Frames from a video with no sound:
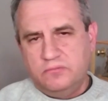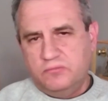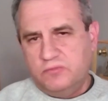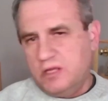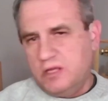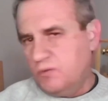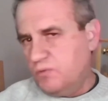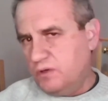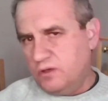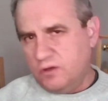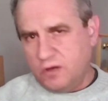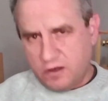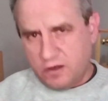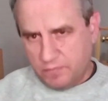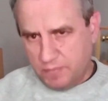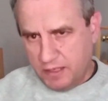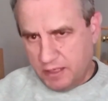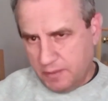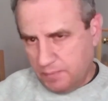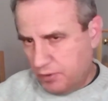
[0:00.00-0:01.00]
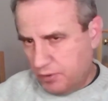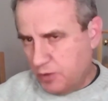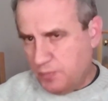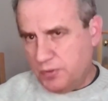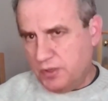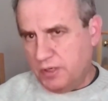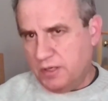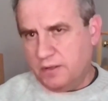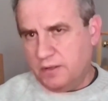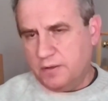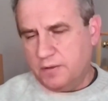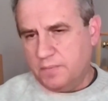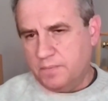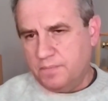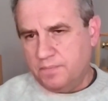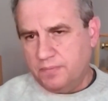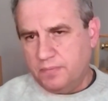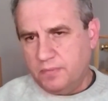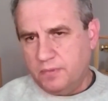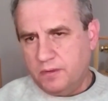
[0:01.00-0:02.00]
That would not have been appropriate.
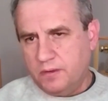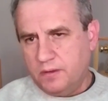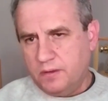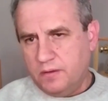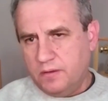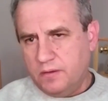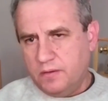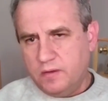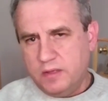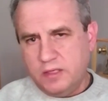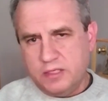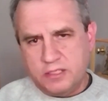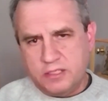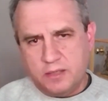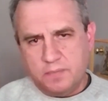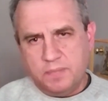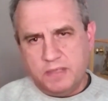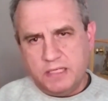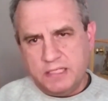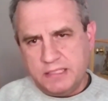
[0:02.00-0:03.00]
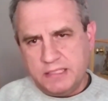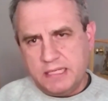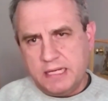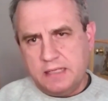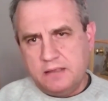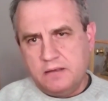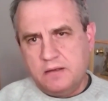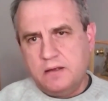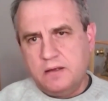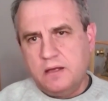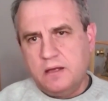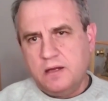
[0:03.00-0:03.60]
He simply said